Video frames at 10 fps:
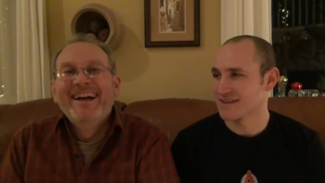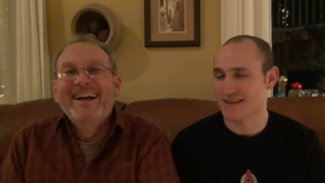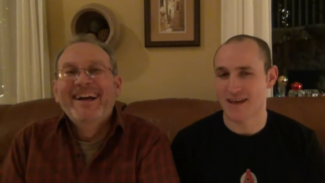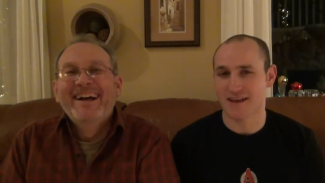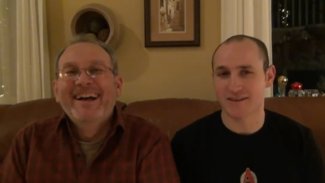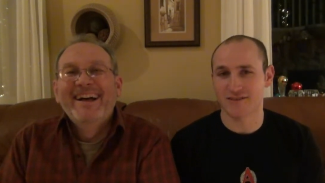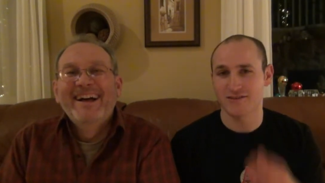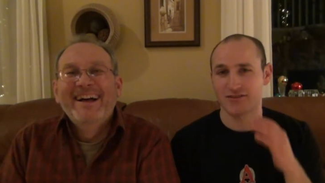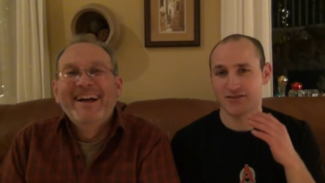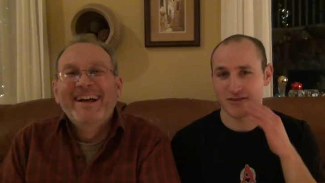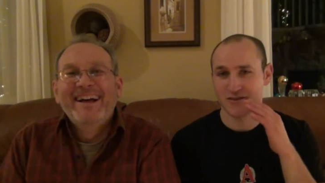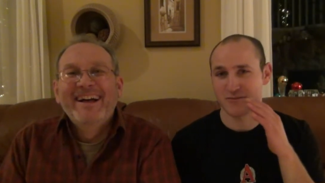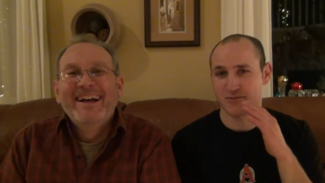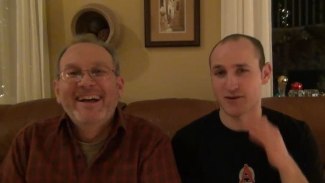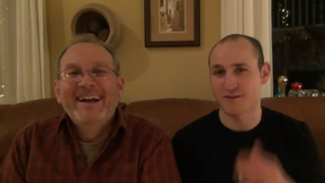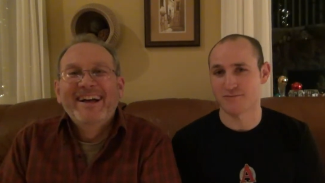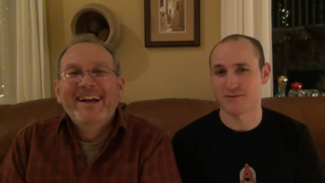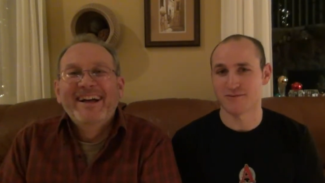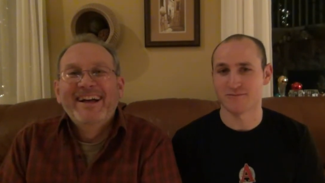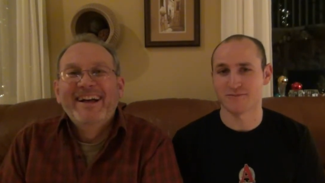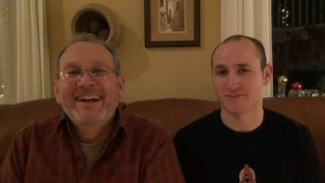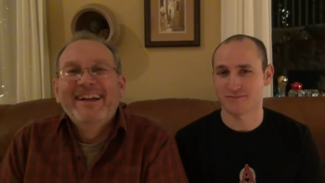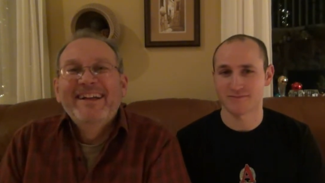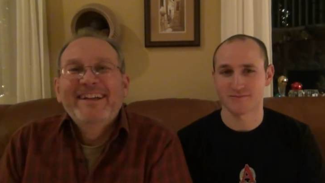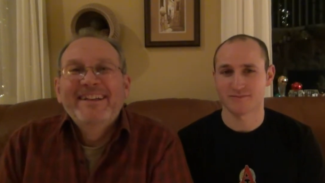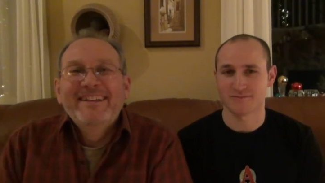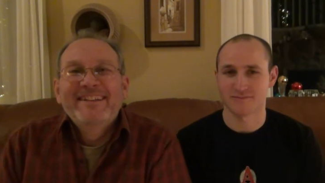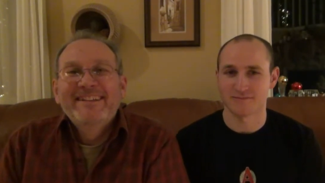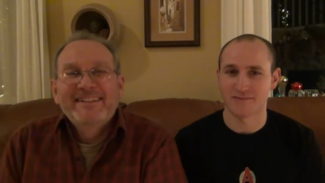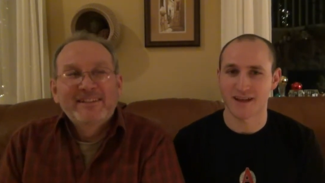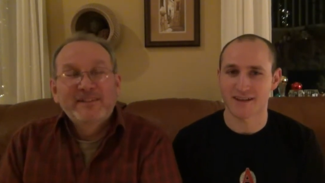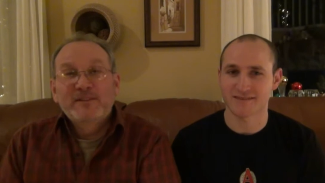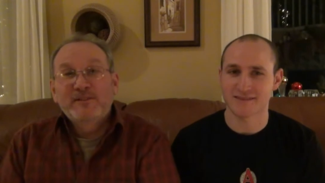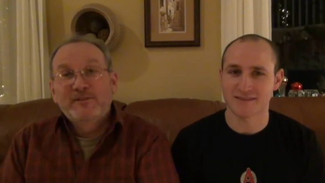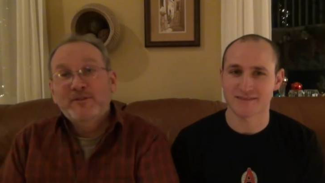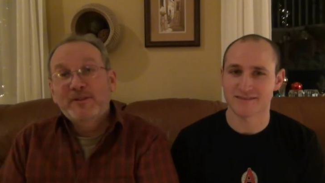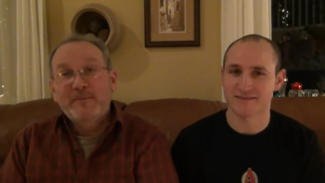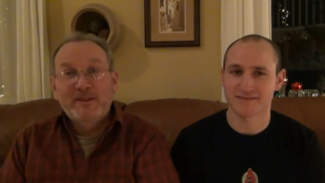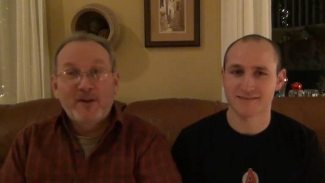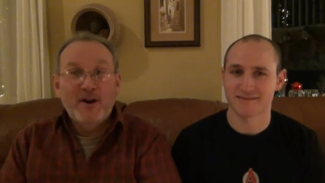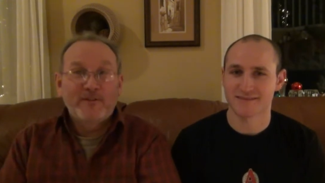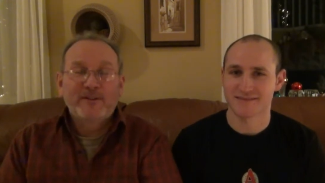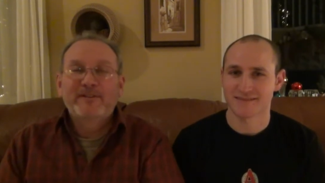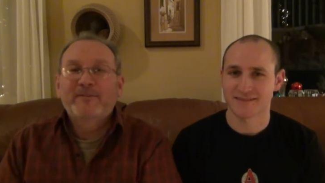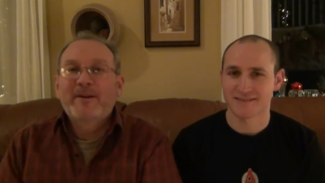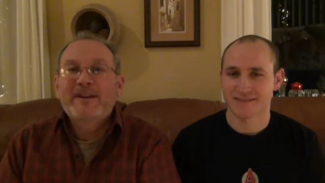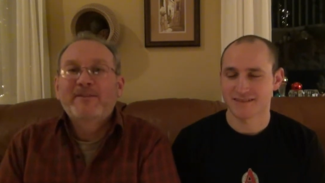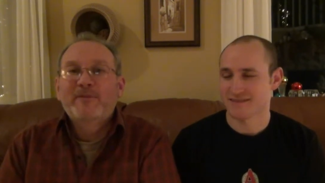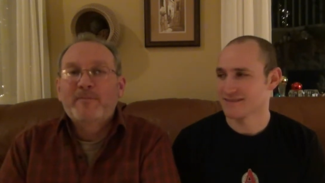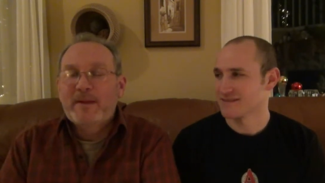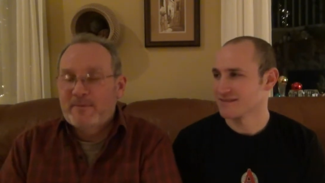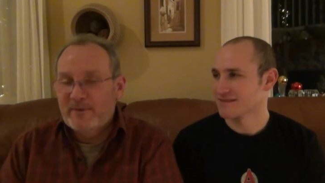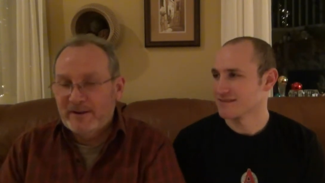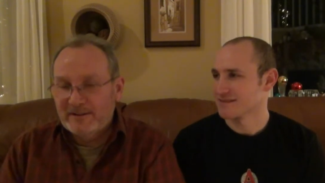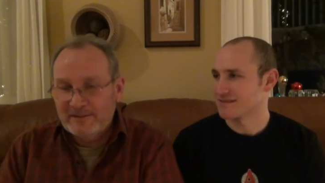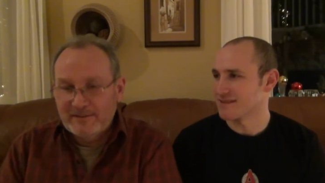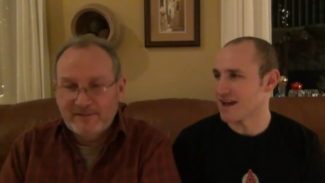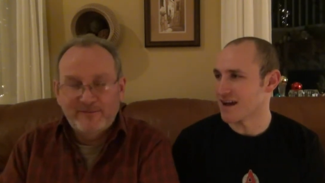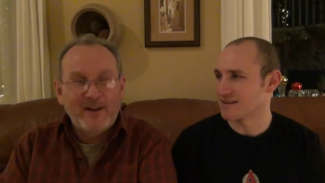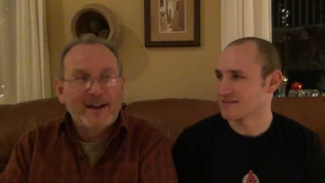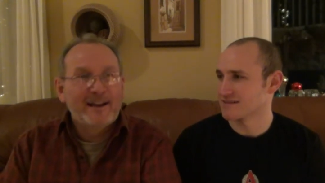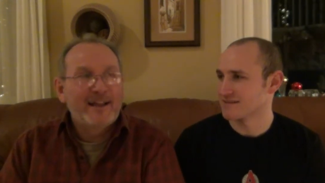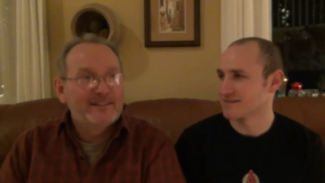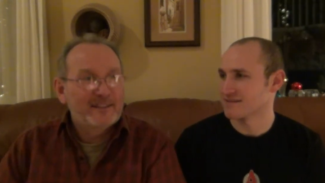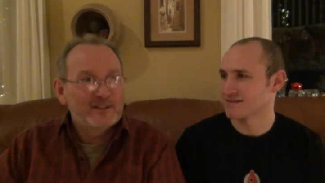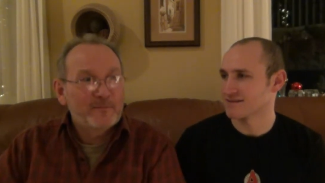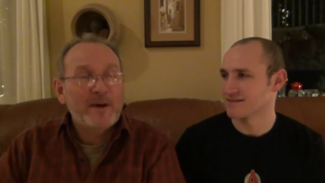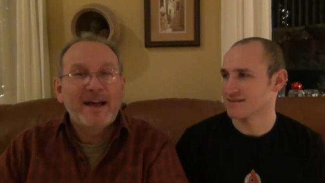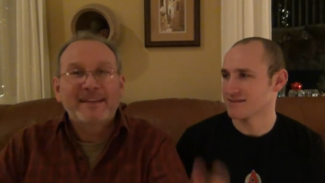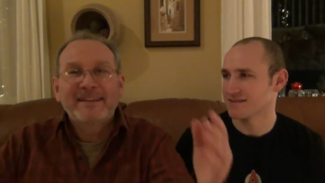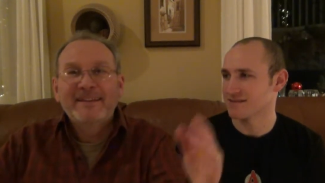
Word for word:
Speaker 1: X problem. Nasty.
Speaker 2: Soon to be over, waiting for paperwork. Yeah. Finalization. But,